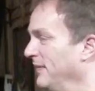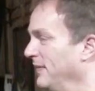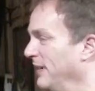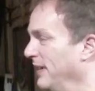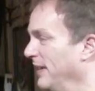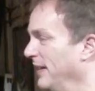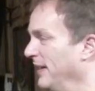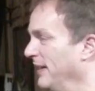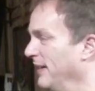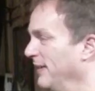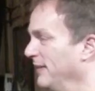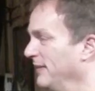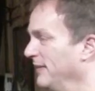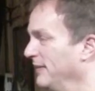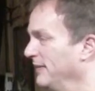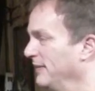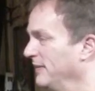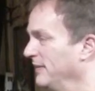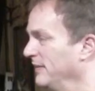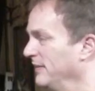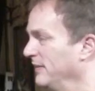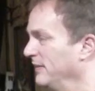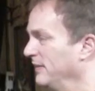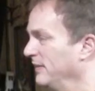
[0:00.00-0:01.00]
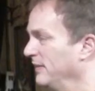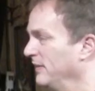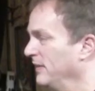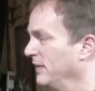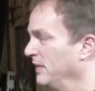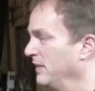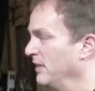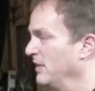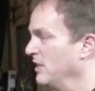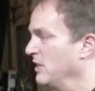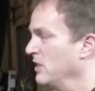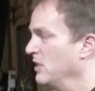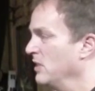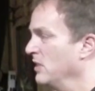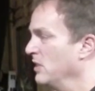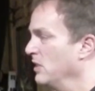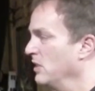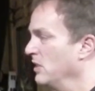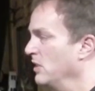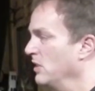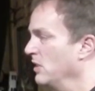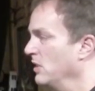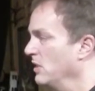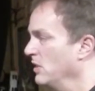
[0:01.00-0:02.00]

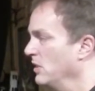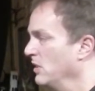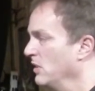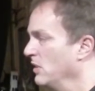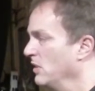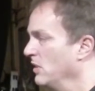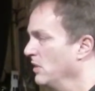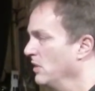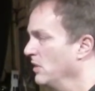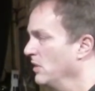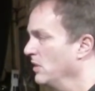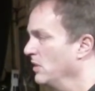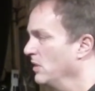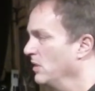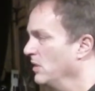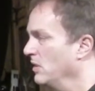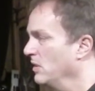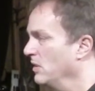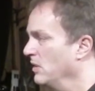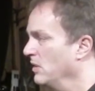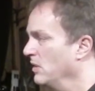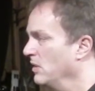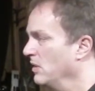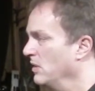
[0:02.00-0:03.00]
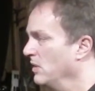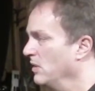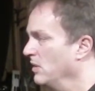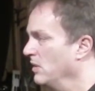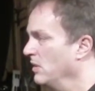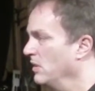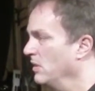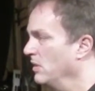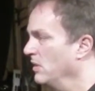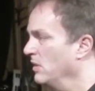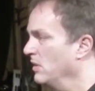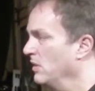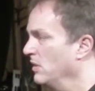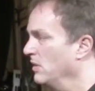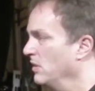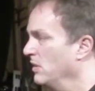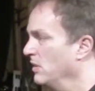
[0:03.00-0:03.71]
[no speech]